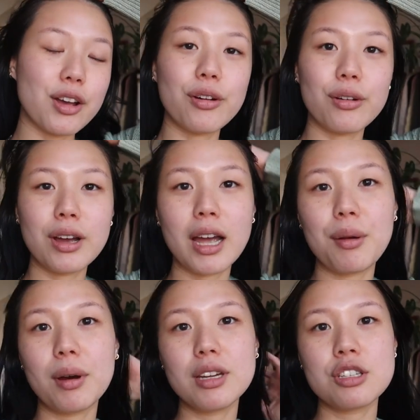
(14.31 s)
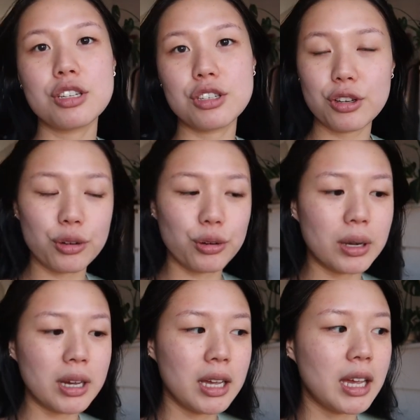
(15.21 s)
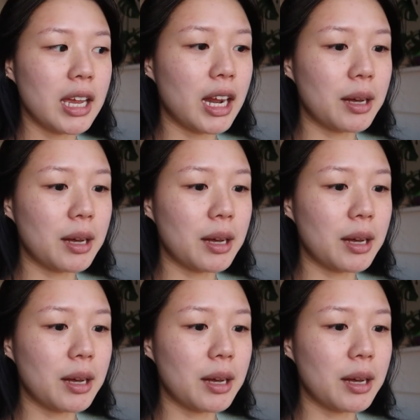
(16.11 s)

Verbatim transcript: So I wanted to do an